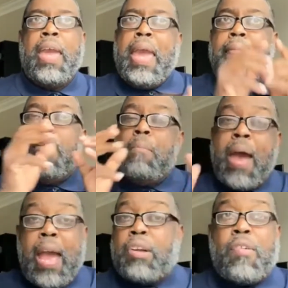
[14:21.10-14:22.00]
in the
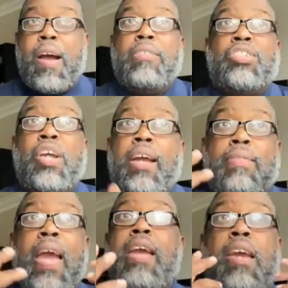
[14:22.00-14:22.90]
background check,
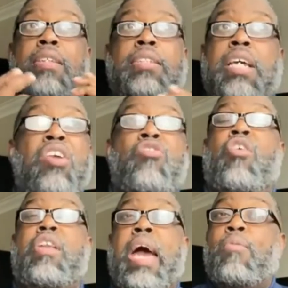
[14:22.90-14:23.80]
they can say
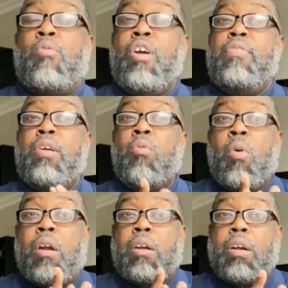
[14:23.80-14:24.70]
you're not worthy to
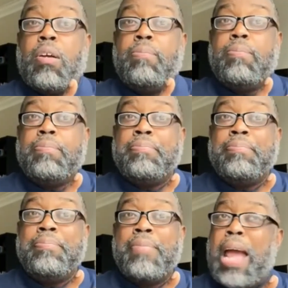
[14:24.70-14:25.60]
work.
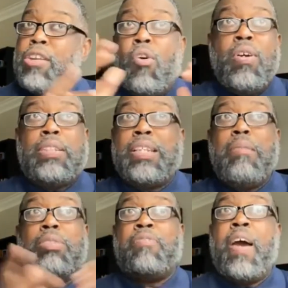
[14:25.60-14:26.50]
I know it
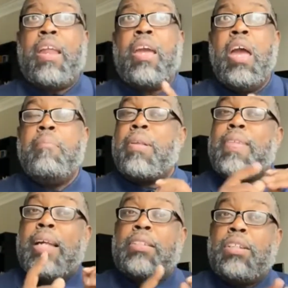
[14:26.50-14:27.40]
seems funny, but
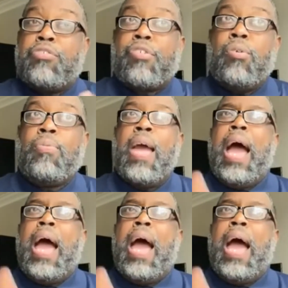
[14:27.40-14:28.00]
that's the truth.